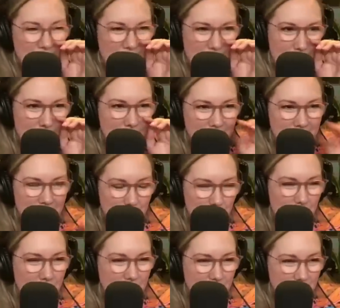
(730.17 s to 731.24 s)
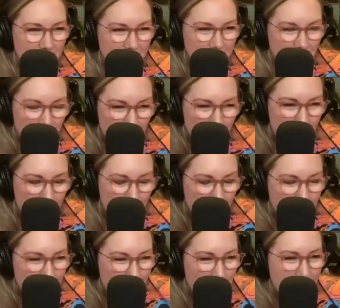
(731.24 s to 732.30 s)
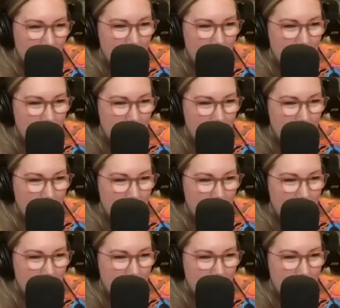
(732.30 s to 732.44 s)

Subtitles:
and like what the lawnmower would be worth.